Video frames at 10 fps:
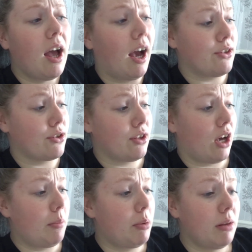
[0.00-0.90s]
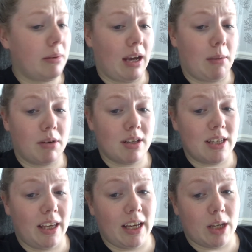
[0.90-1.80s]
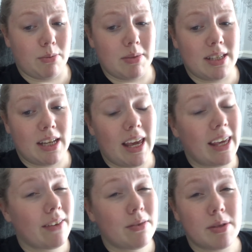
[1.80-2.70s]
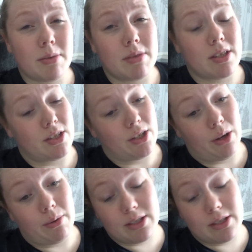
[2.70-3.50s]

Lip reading: I just thought I'd pull out my camera and take you guys with me today. It gives me something to do.